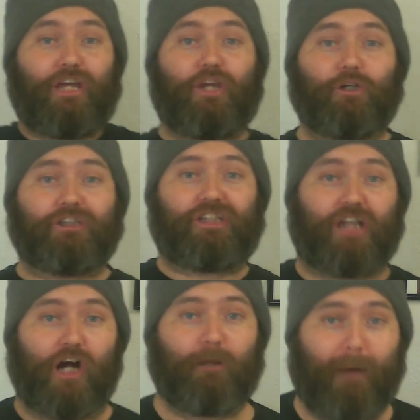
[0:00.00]
you
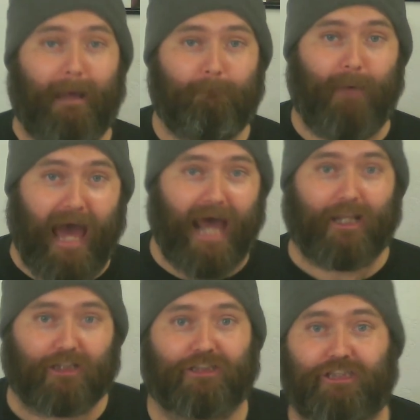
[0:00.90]
sunk my
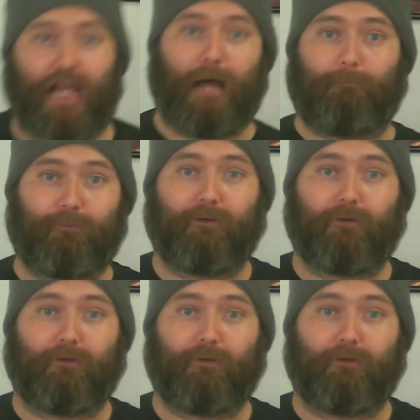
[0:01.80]
battleship!